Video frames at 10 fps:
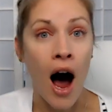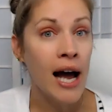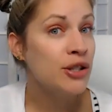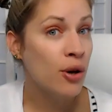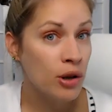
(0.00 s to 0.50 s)

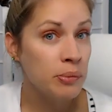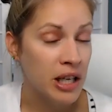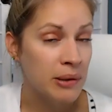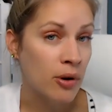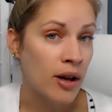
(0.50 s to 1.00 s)
I told
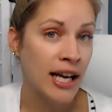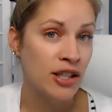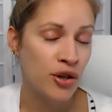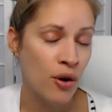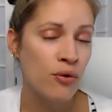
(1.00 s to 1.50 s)
people I
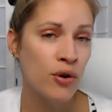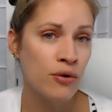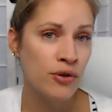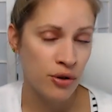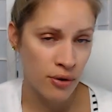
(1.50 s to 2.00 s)
don't
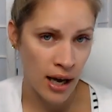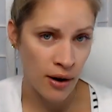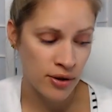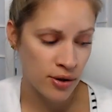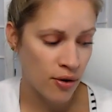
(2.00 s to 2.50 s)
go to a
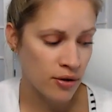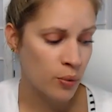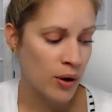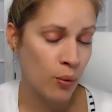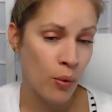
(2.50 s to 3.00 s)

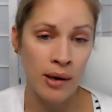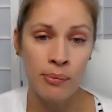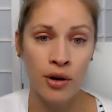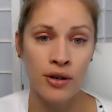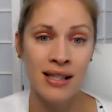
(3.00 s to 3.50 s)
household with
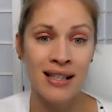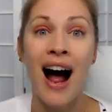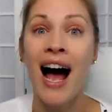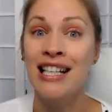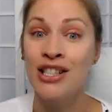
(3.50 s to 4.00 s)
one person.
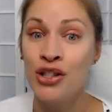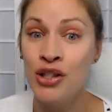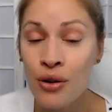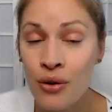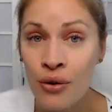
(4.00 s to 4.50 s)
I
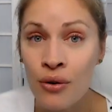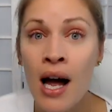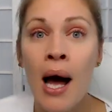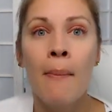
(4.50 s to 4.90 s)
do,